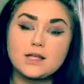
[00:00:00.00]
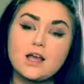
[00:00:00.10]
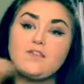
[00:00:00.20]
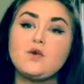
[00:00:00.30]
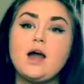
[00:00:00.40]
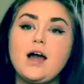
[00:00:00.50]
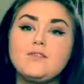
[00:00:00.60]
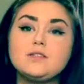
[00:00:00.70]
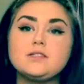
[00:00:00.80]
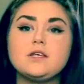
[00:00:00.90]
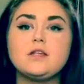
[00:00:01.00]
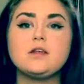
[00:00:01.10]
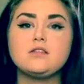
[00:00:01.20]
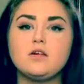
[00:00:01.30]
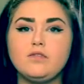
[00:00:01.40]
If you haven't seen
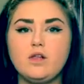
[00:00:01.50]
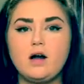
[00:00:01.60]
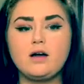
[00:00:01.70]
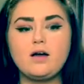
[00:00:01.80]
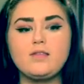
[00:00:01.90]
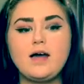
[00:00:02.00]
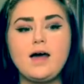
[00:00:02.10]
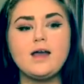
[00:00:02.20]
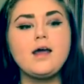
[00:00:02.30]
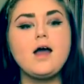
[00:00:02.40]
the vlog on that,